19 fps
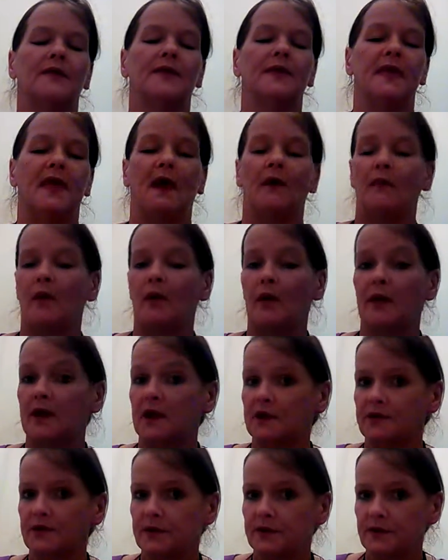never
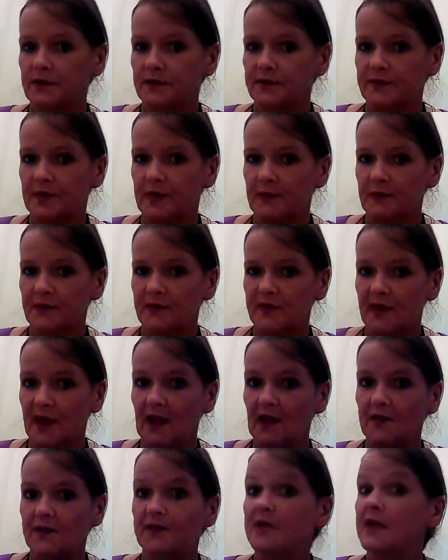introduce
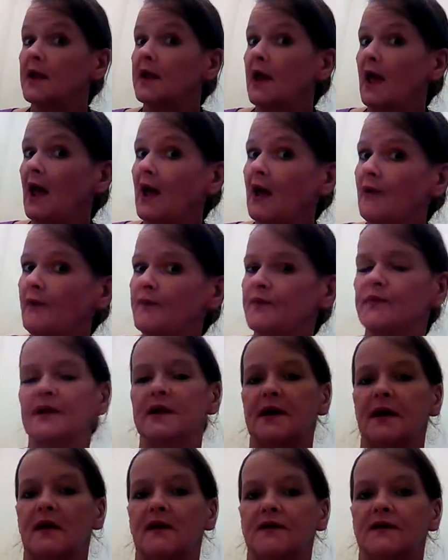themselves that have the
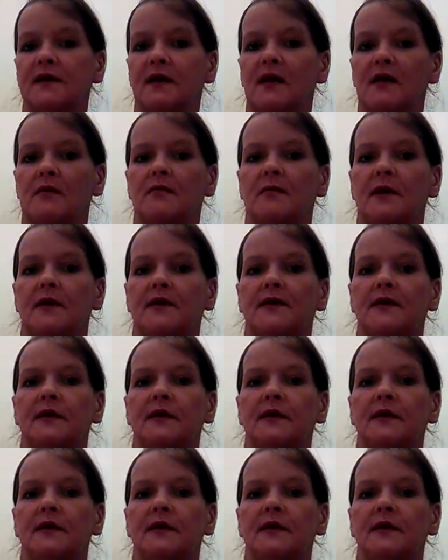custody of my